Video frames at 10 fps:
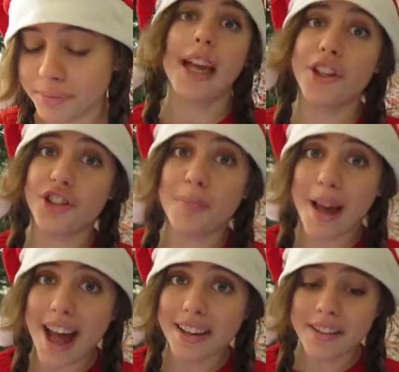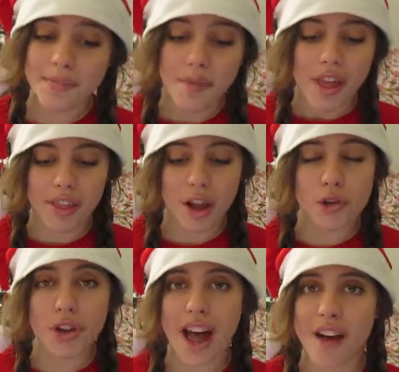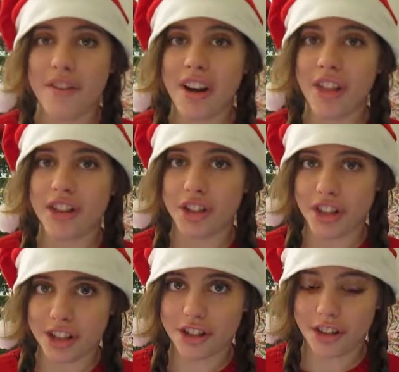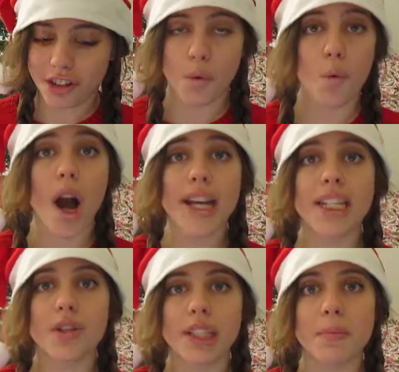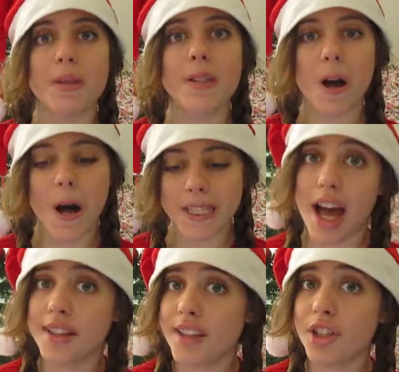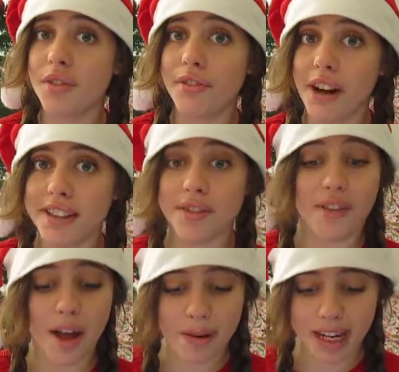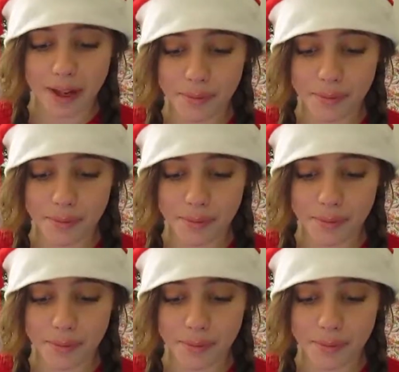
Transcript: In Japan, they also have another tradition. White Christmas cards are sent to friends and family.